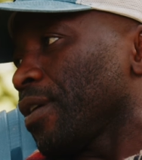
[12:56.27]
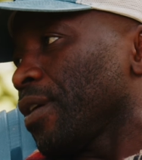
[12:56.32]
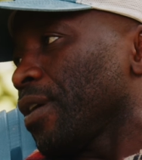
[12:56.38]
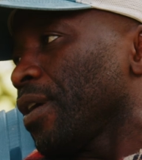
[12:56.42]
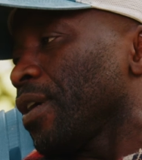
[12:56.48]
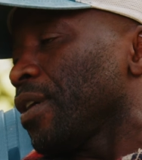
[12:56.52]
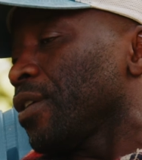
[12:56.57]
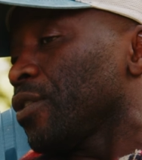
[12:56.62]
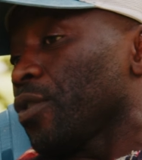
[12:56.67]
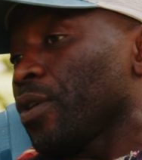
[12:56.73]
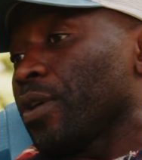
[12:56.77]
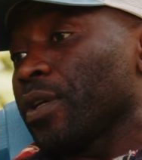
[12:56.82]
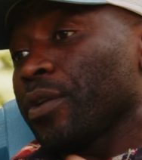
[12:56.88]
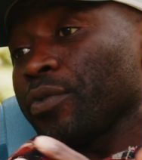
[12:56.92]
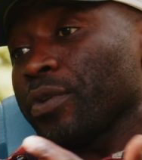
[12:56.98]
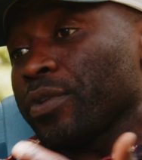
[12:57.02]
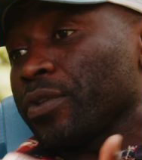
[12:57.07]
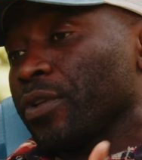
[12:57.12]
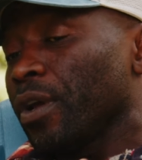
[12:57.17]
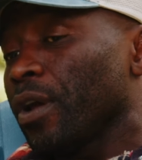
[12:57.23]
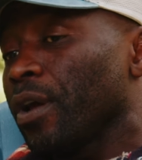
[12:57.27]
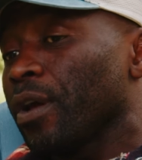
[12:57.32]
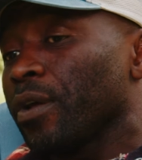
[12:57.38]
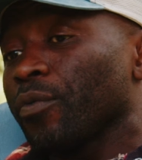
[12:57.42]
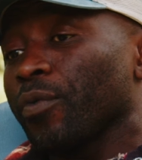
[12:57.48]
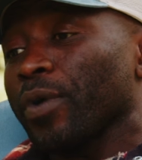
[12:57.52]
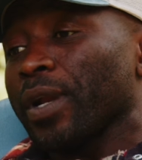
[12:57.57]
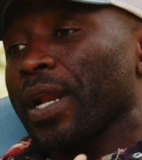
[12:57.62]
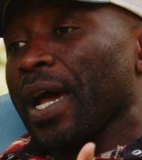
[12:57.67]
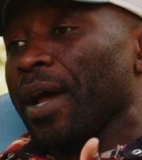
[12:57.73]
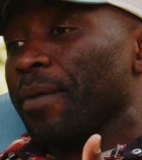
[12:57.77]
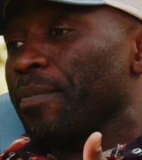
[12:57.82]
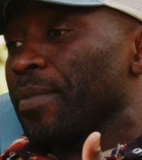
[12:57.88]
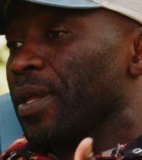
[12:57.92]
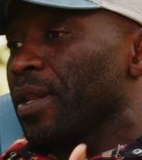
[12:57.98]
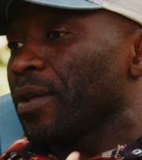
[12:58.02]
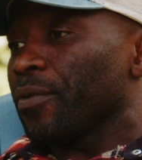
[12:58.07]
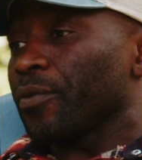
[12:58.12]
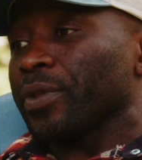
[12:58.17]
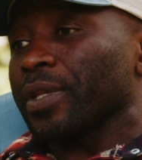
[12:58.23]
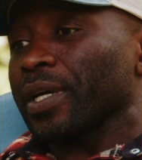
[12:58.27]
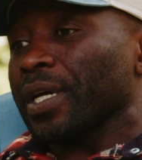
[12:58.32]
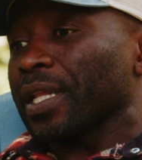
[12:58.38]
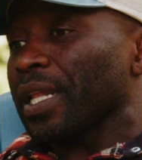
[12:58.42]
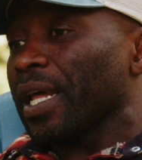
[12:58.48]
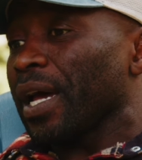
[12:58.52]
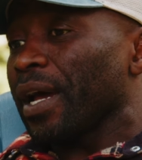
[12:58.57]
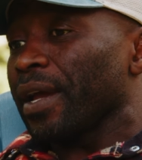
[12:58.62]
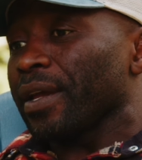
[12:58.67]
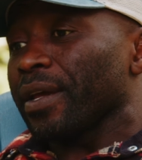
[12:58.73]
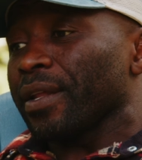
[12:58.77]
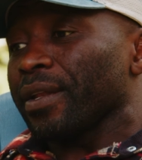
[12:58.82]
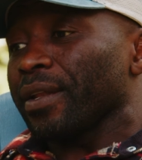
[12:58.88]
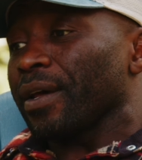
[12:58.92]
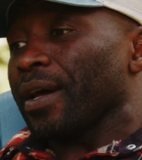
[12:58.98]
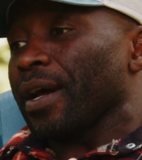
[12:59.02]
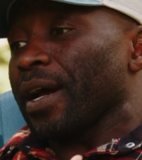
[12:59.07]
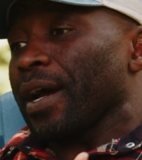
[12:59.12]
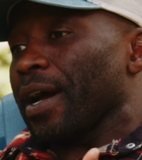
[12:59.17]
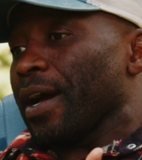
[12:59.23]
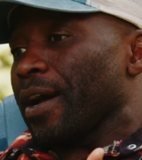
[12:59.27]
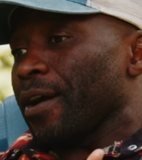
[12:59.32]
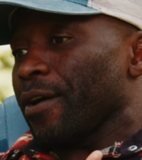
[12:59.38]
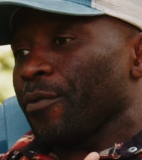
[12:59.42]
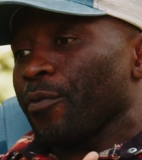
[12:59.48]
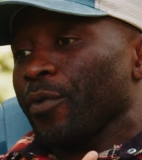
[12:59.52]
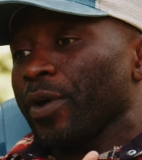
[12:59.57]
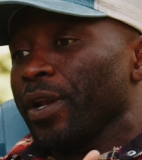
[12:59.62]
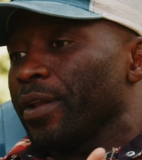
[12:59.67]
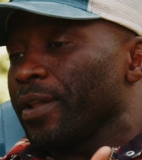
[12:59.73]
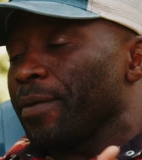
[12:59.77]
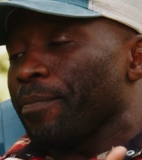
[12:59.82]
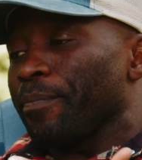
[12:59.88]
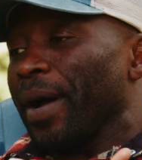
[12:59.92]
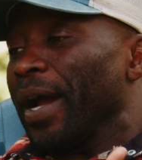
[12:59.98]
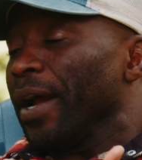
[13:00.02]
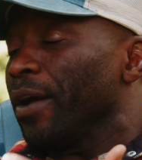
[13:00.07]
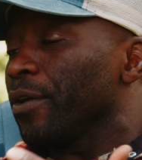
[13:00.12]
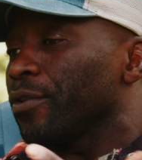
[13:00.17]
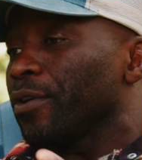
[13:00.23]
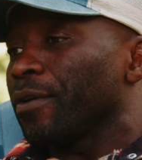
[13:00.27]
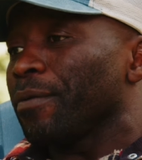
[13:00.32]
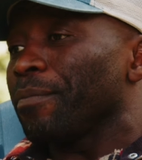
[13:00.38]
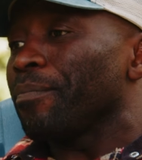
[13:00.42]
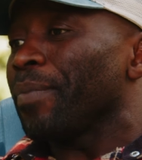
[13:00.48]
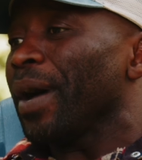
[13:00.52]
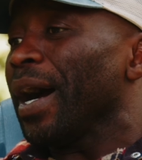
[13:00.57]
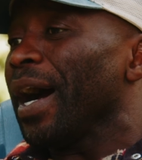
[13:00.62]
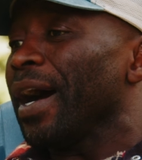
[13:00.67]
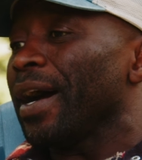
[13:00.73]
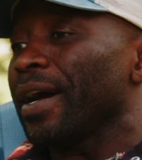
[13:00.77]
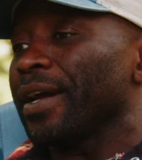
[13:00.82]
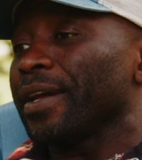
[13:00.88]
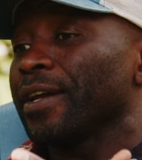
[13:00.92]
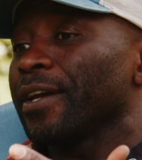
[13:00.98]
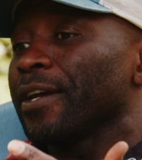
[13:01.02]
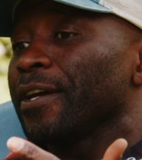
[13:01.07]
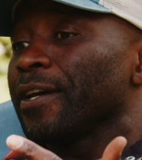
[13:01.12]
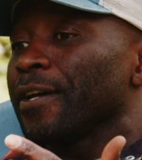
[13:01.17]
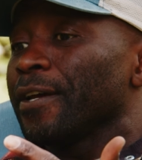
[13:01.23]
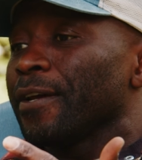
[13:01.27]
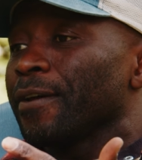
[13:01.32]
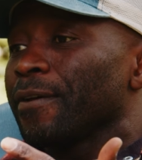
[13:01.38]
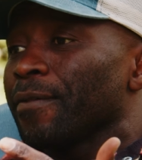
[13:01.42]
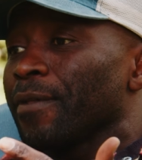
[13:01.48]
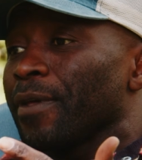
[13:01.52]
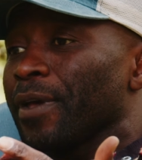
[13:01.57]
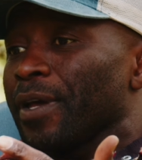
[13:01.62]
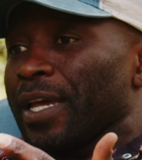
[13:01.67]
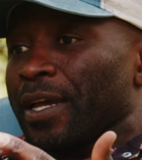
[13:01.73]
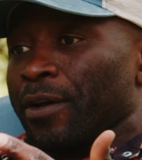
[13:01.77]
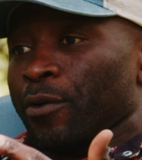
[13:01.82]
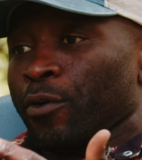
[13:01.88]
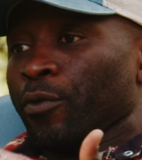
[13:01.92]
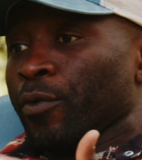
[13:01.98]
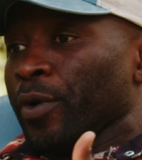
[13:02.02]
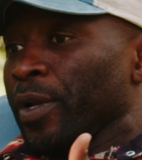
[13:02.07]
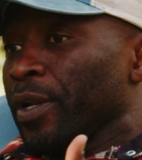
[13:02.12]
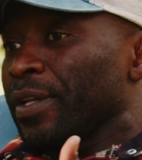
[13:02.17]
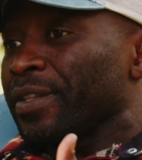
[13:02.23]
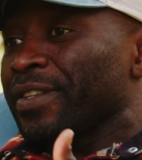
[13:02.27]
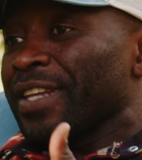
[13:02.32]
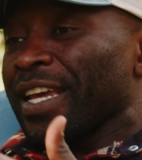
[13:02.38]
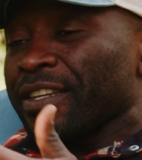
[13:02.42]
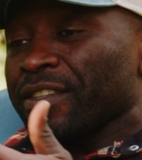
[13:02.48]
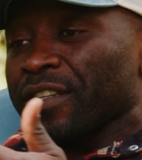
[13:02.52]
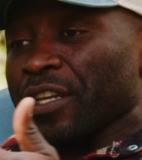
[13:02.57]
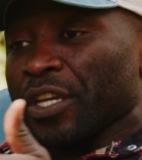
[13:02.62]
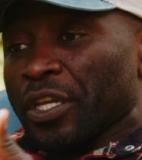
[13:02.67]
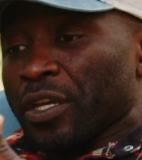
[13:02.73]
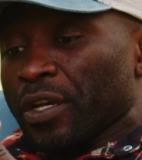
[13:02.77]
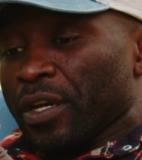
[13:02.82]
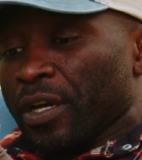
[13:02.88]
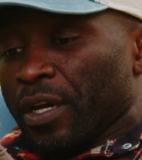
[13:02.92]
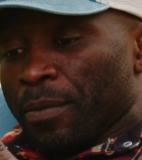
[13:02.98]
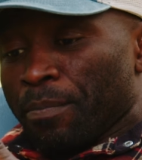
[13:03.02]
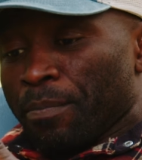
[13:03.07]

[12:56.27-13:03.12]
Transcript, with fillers: Mm-hmm. So in return, when I'm meeting with the client, whether they buy or don't buy, and or whether it takes a, a